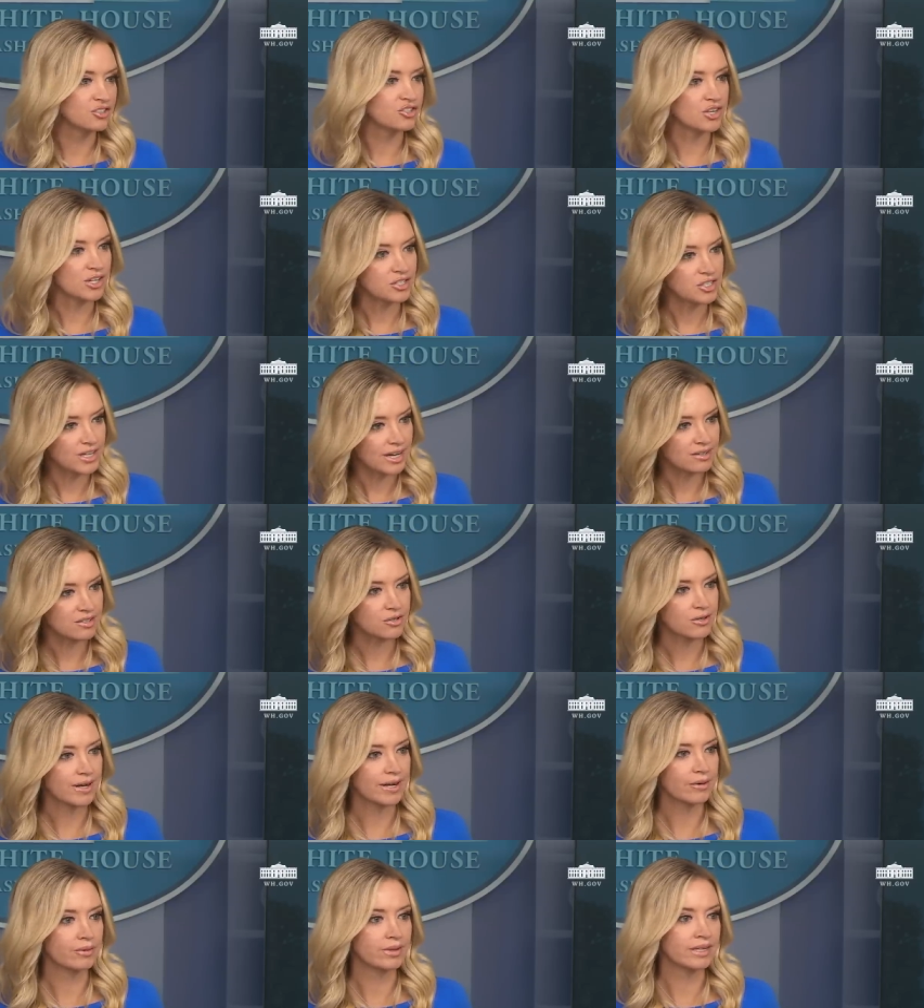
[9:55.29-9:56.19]
just
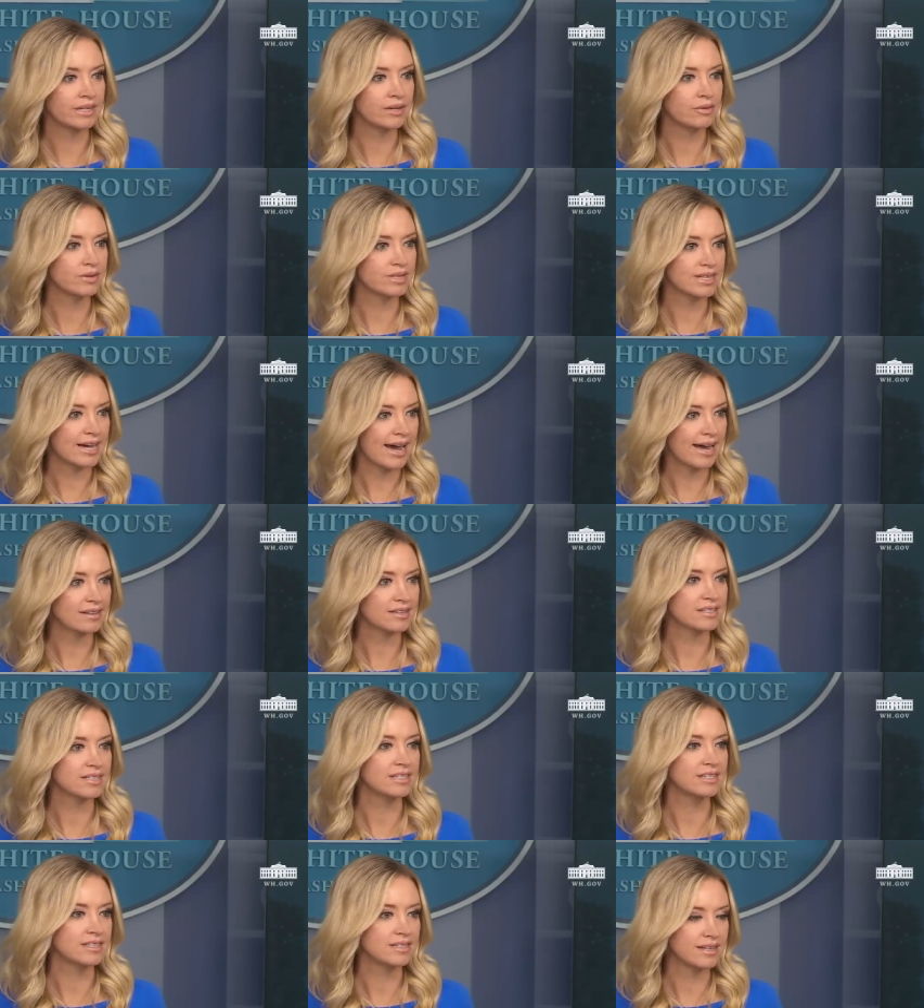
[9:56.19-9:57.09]
yesterday when he was
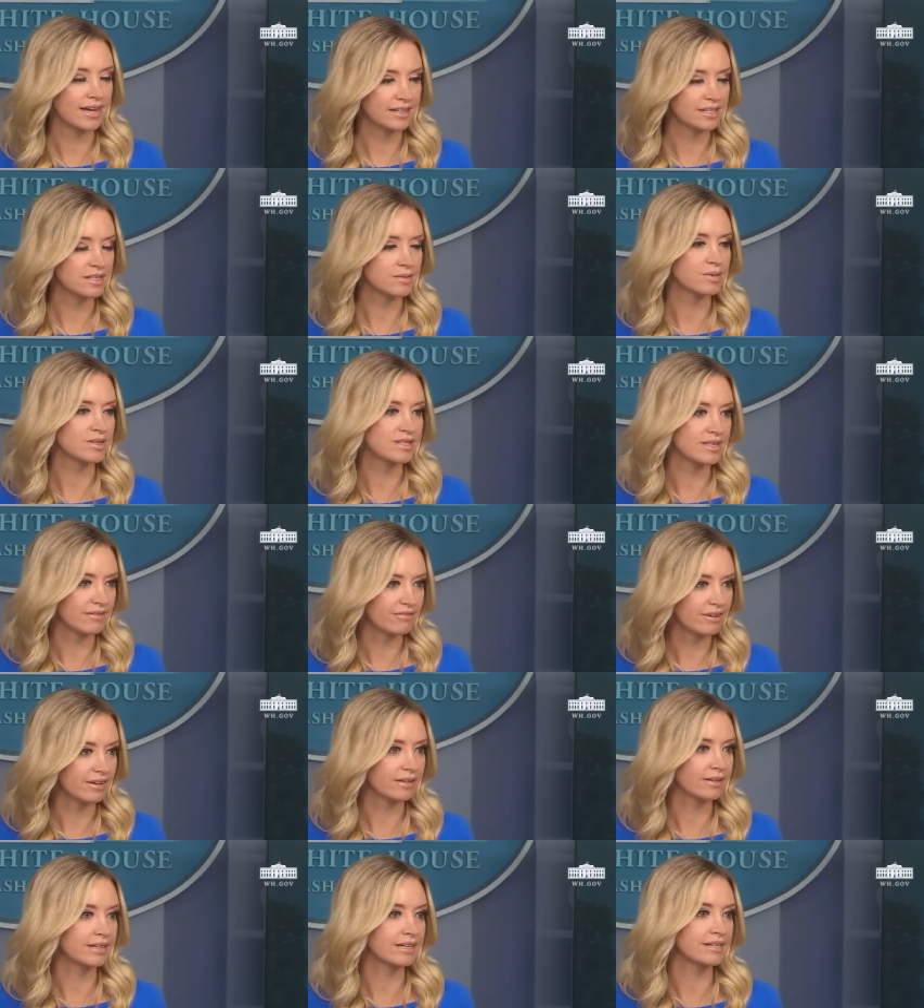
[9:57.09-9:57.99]
asked, he said
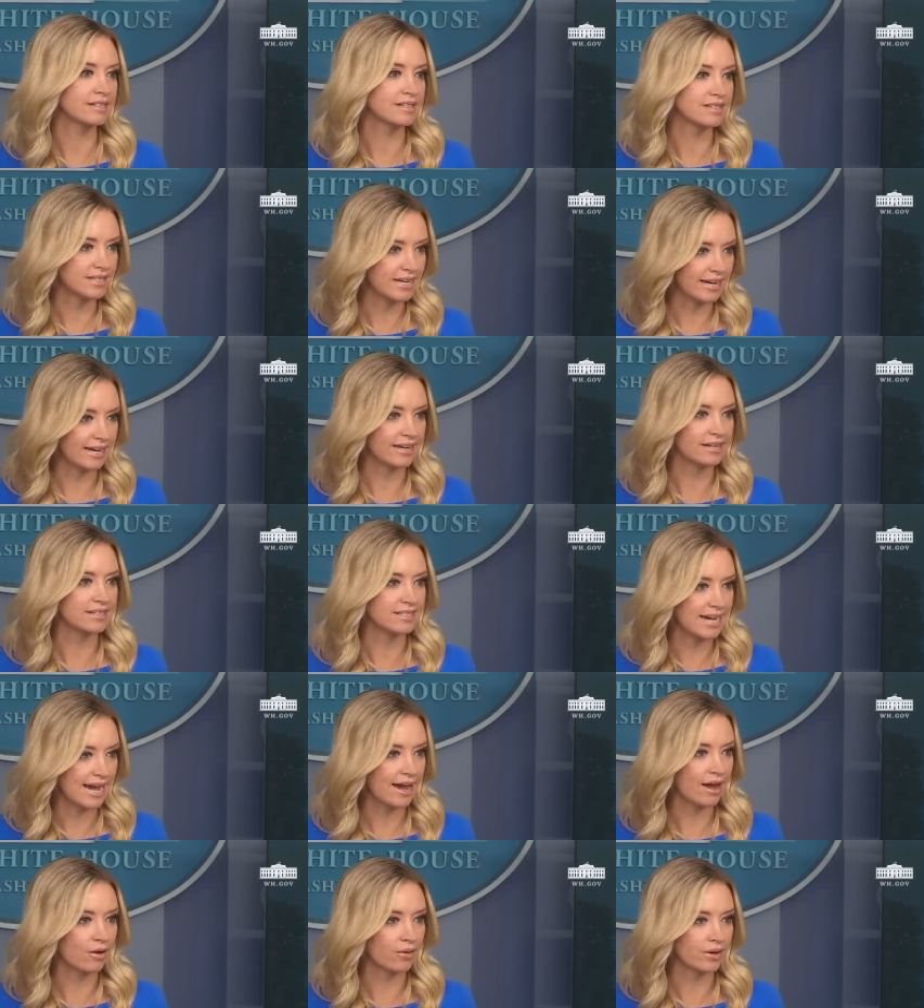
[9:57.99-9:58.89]
specifically, "Stand
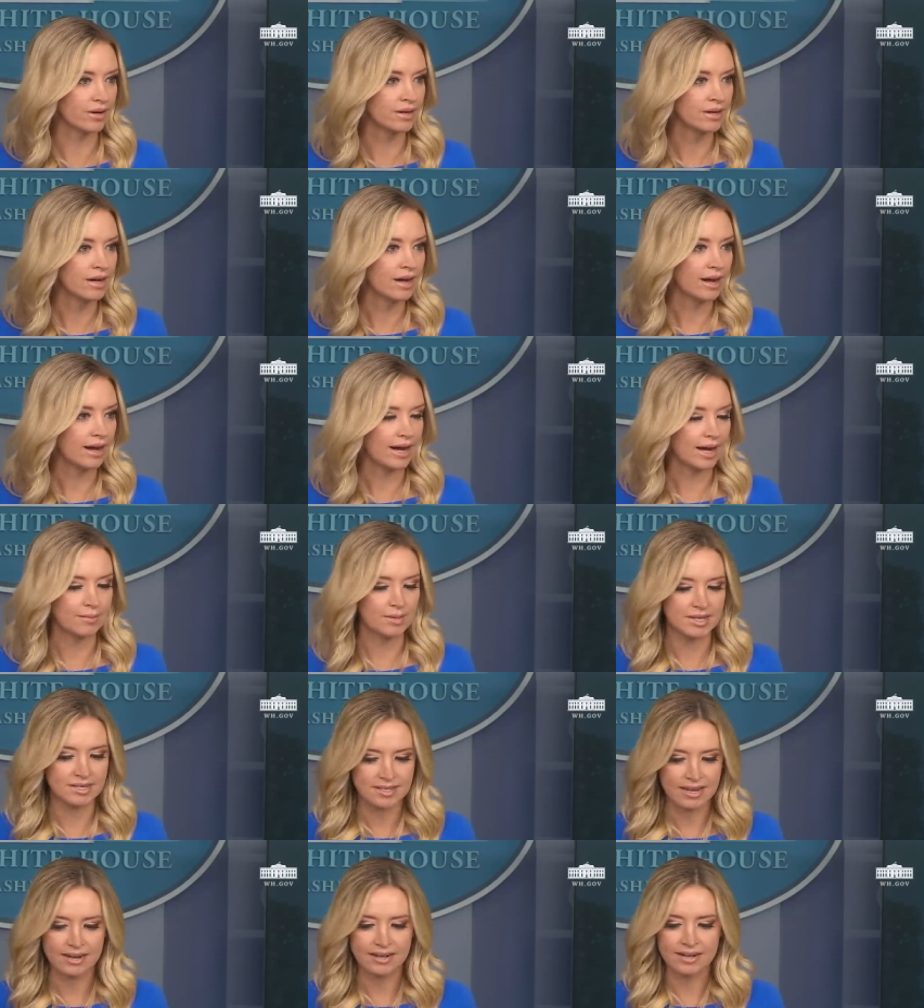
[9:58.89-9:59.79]
down," um, a
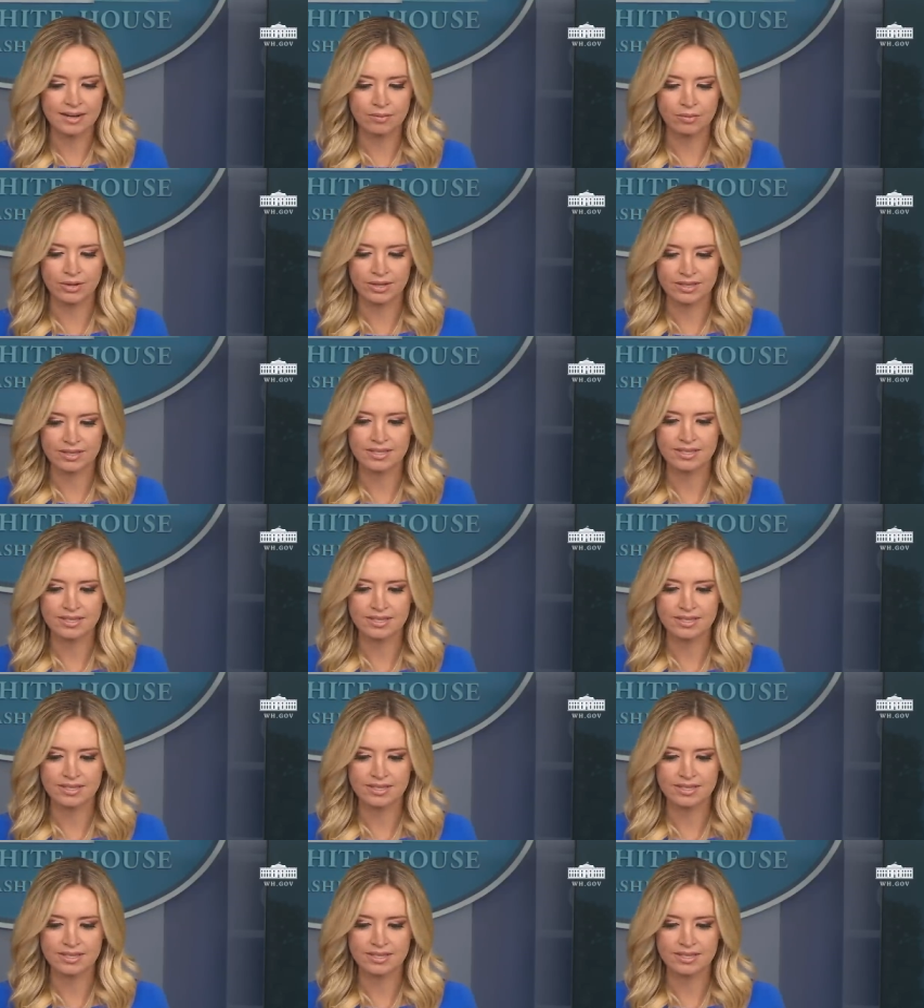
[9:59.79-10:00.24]
synonym with